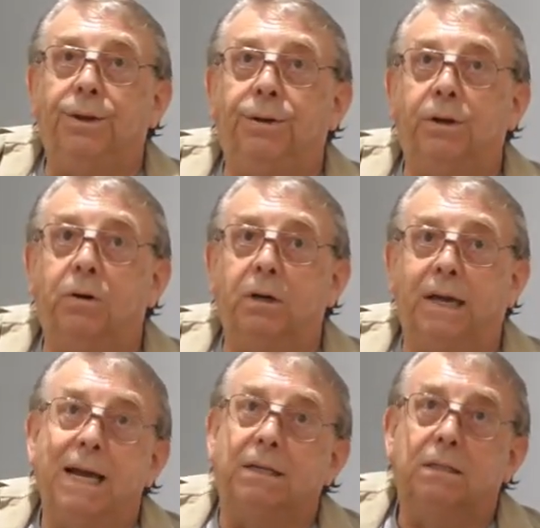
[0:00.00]
You don't
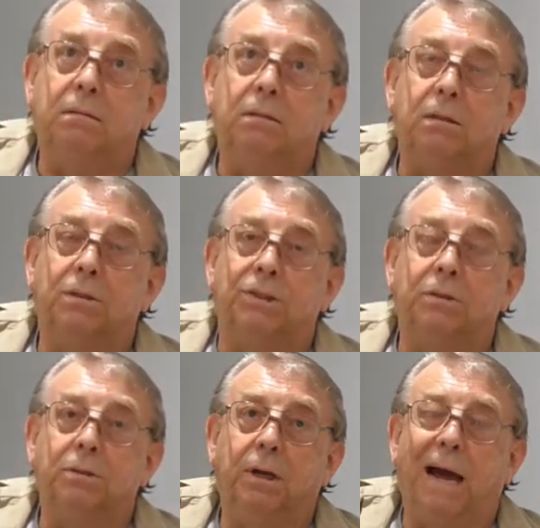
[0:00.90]
get
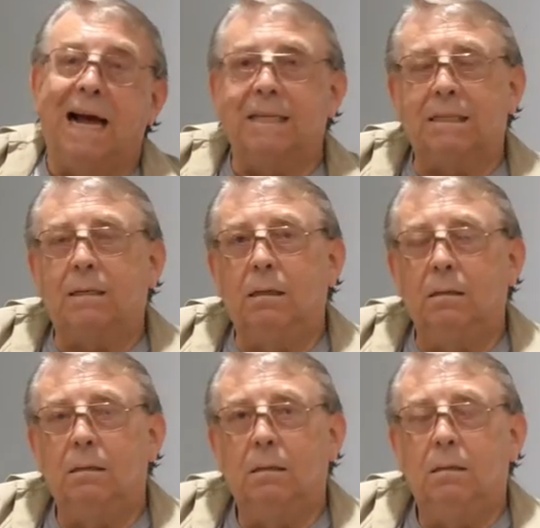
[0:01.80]
until you ask,
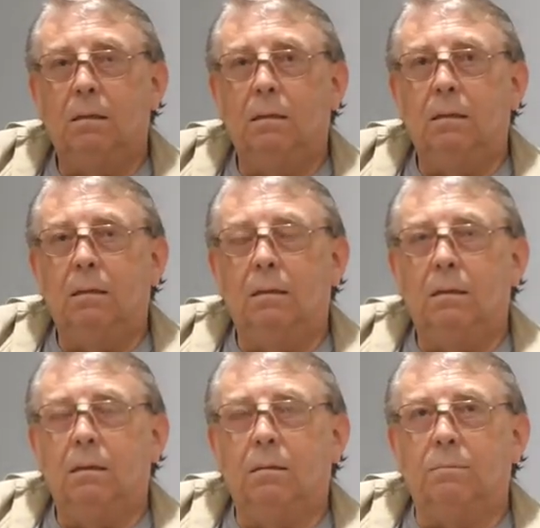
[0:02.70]

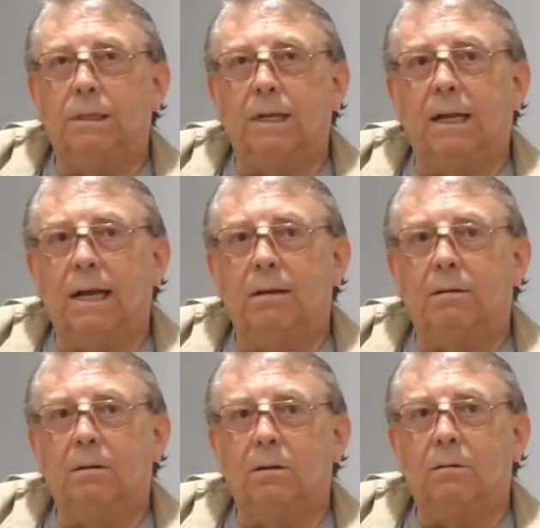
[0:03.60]
but then again,